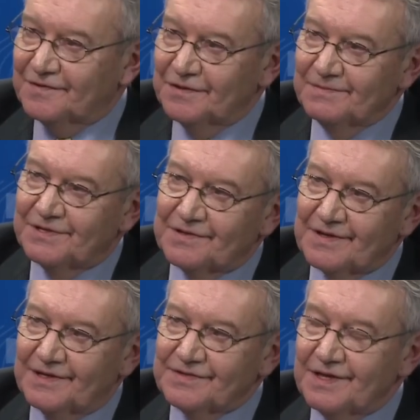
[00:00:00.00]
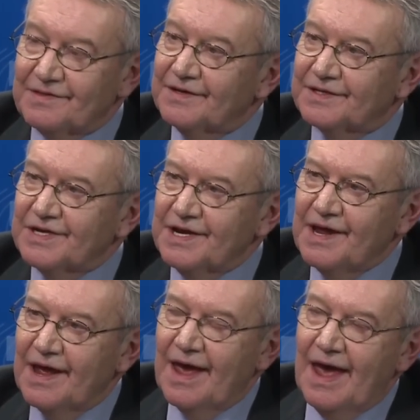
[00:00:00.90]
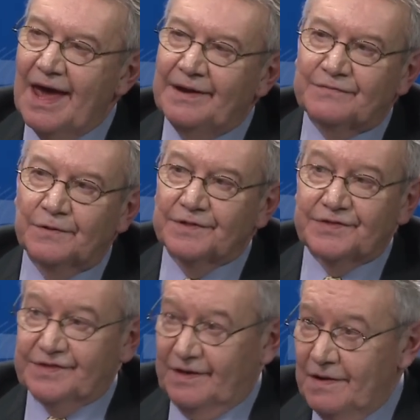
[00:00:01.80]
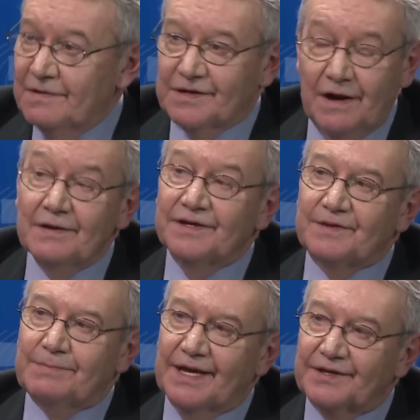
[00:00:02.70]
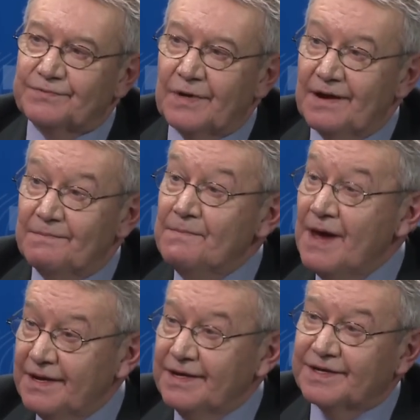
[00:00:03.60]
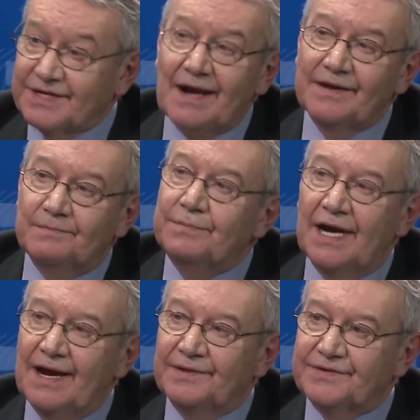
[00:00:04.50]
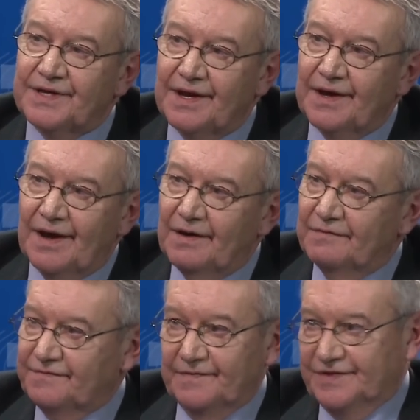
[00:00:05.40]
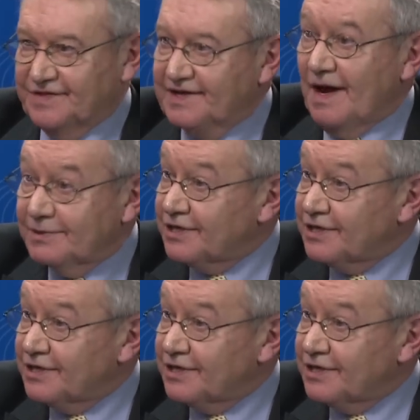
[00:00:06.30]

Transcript: Forum 2013, and of course, Hong Kong is a place where many Italian brands have set up